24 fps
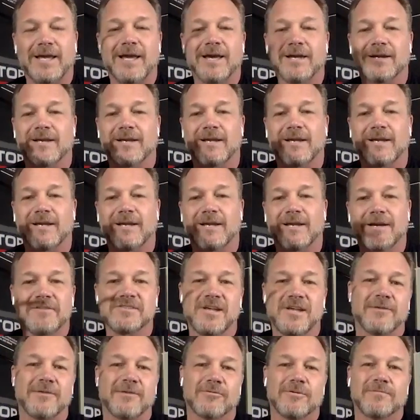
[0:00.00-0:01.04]
I can't give
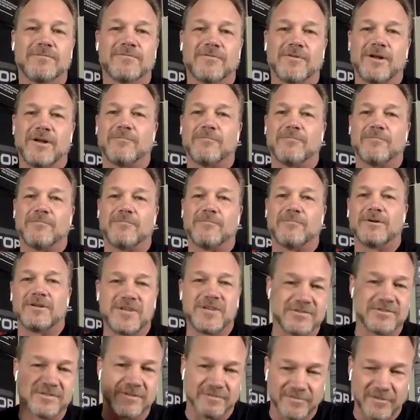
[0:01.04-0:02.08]
this any room for anyone to
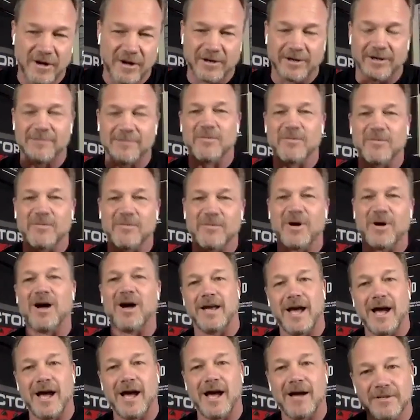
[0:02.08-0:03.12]
change their
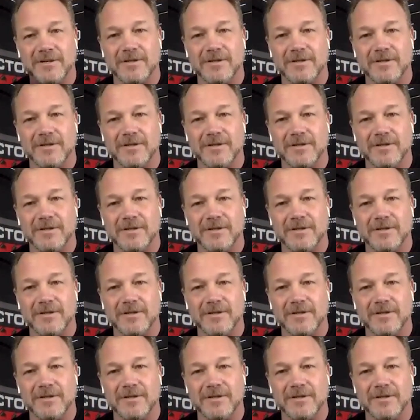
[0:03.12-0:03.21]
mind.